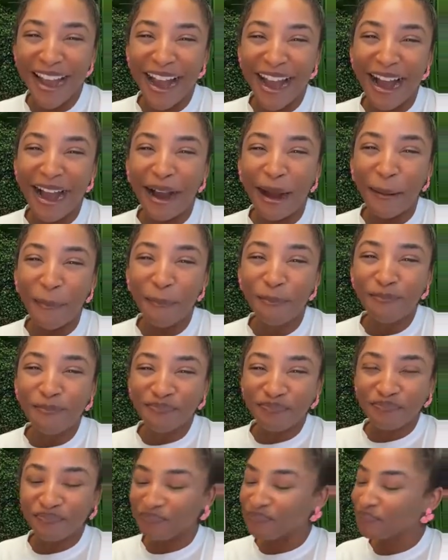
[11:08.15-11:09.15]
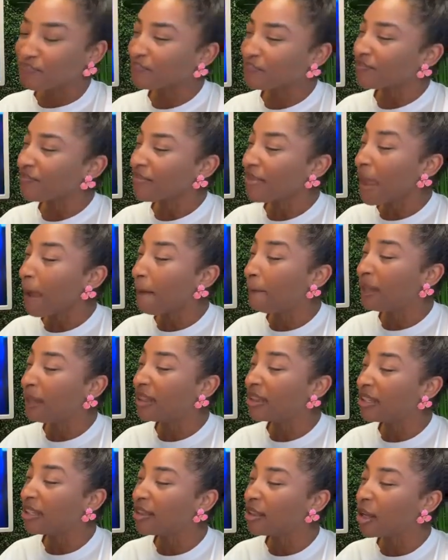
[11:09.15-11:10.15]

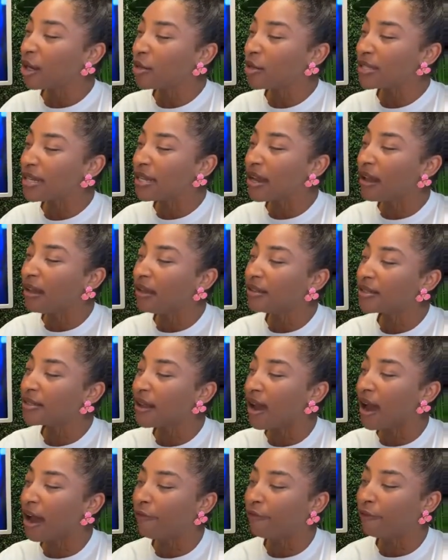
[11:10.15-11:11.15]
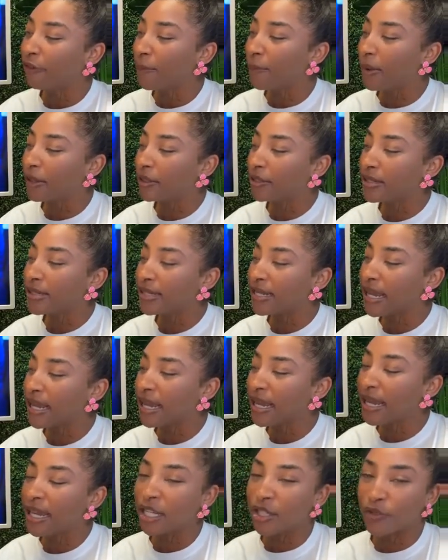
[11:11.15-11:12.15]
But the $1,000 off for Mother's
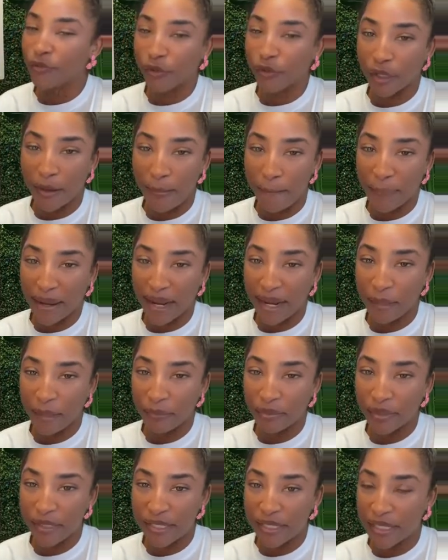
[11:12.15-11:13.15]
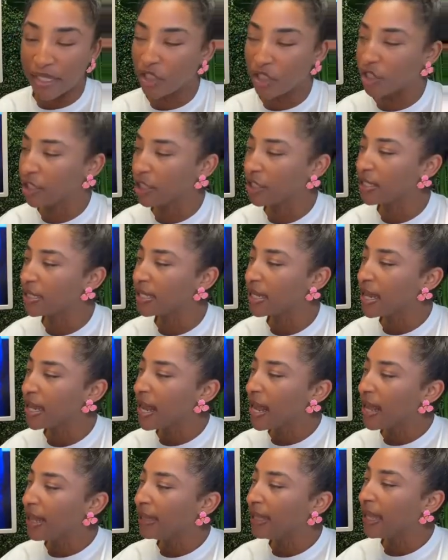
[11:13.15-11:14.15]
Day is for combined procedures.
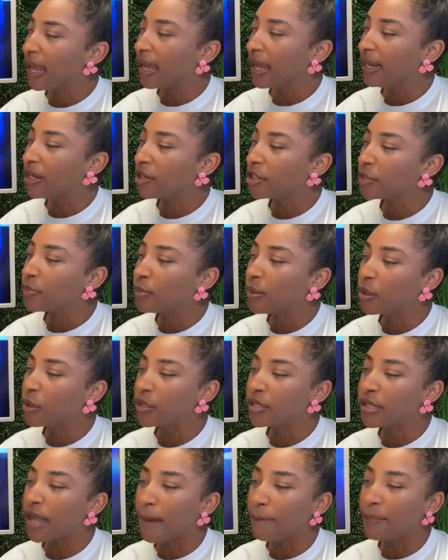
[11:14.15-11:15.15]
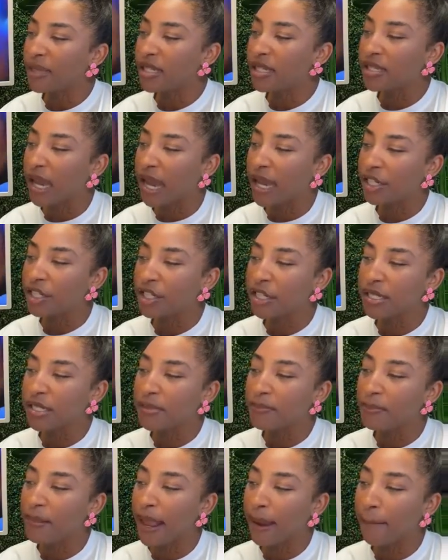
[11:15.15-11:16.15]
Then there's post-op
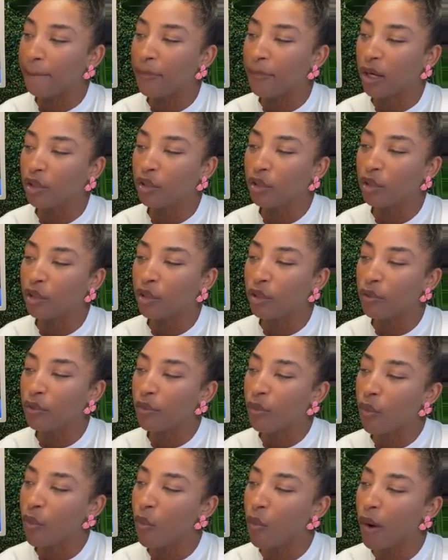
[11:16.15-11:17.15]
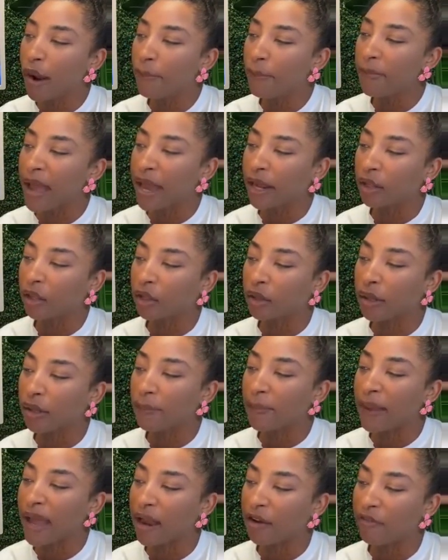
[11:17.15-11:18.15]
massages, like bundle, 1-pack,
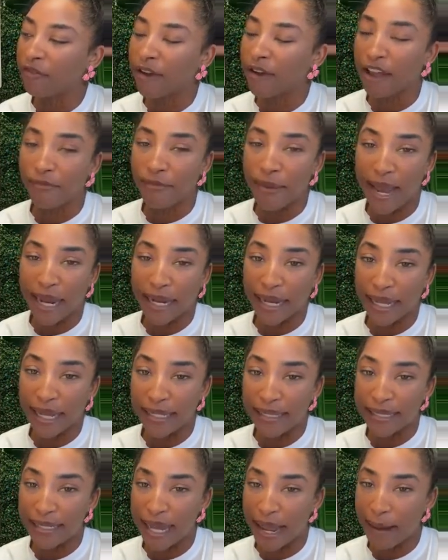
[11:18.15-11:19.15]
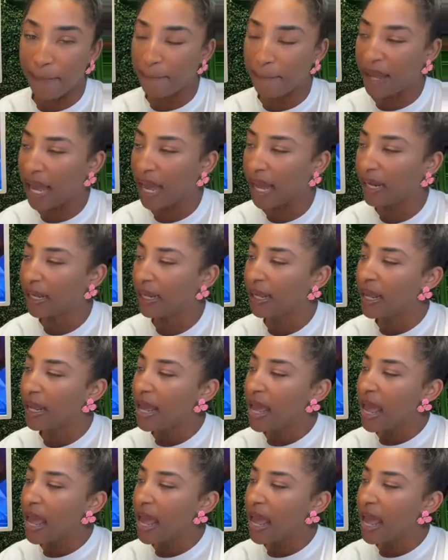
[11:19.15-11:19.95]
3-pack, 5-pack, and 10-pack.